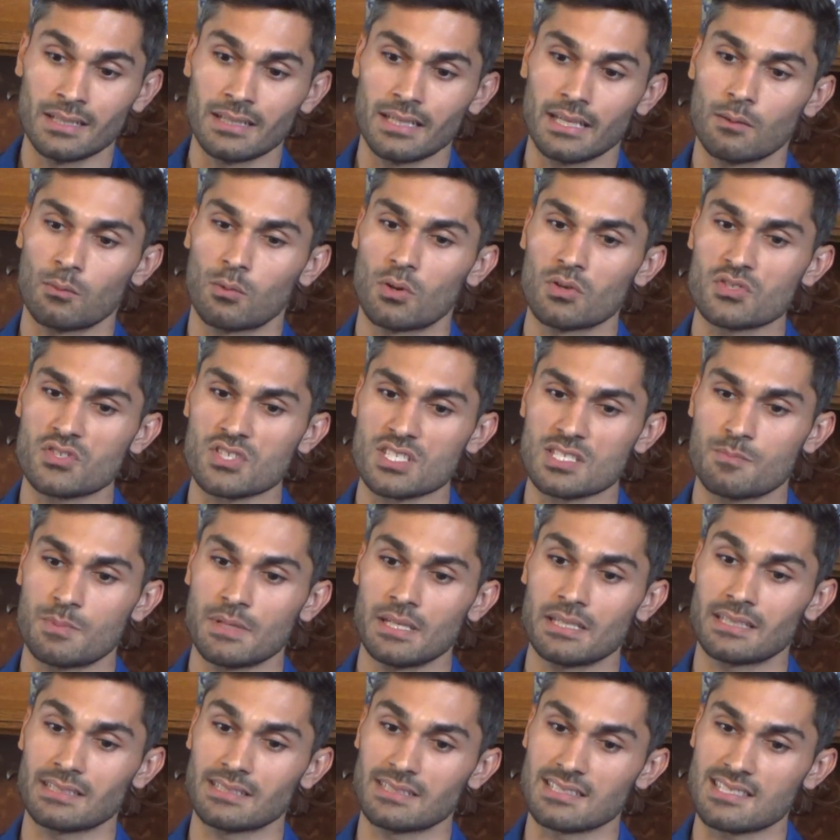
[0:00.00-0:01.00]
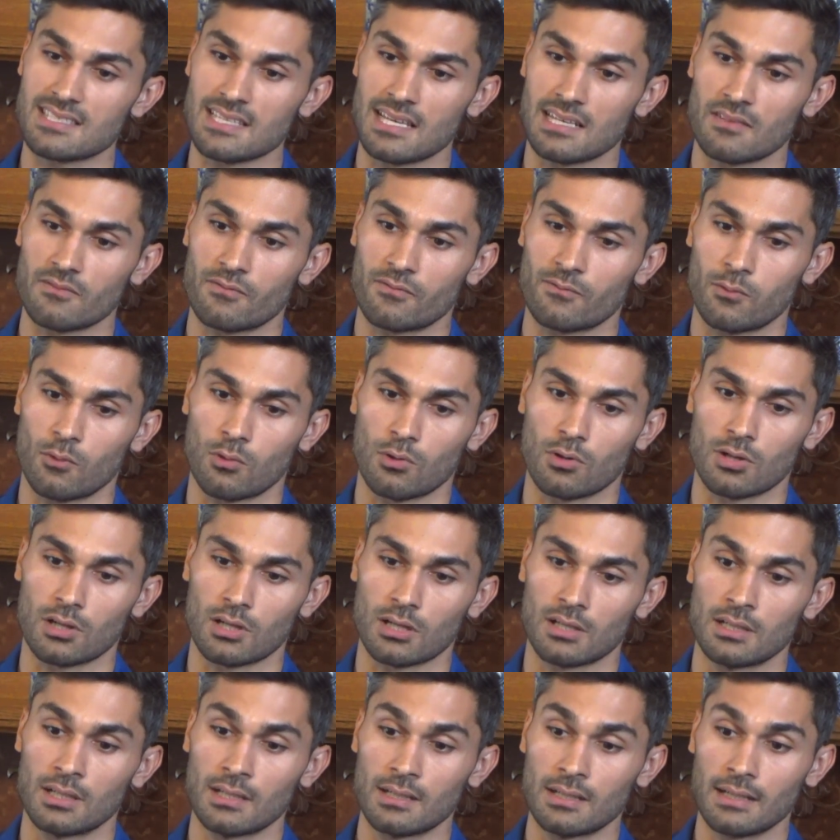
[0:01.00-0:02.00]
it won't just be an incentive
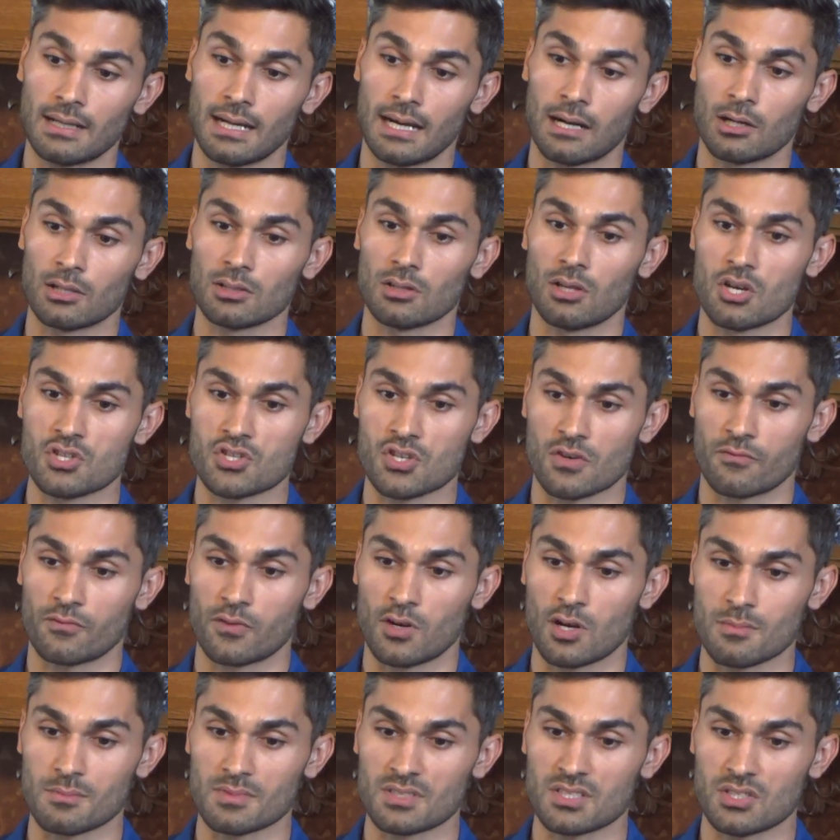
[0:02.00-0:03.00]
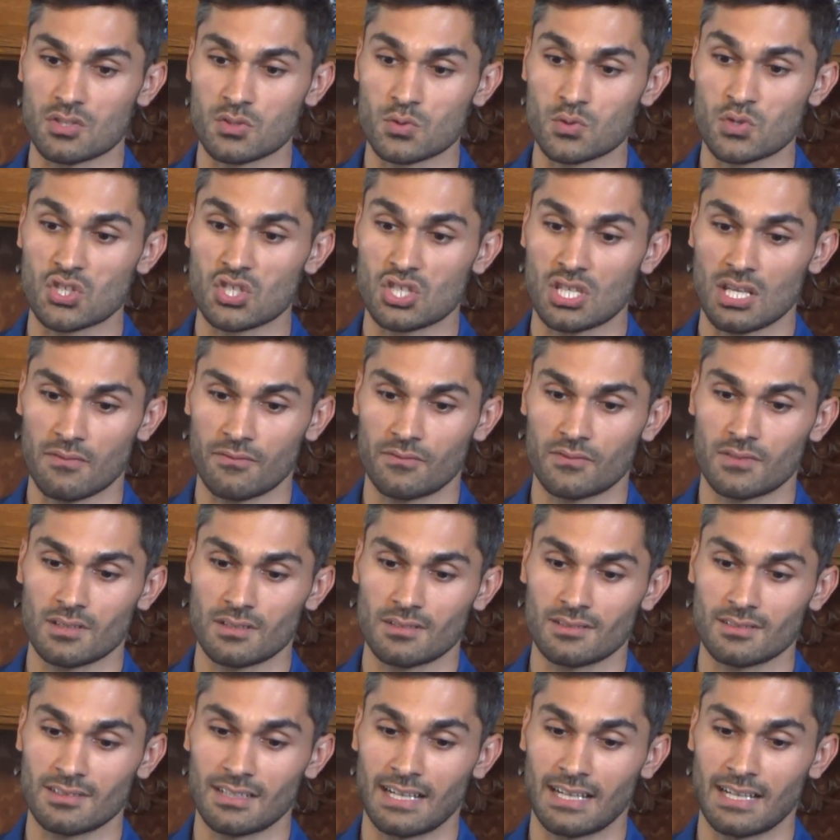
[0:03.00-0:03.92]
for our larger firms to shift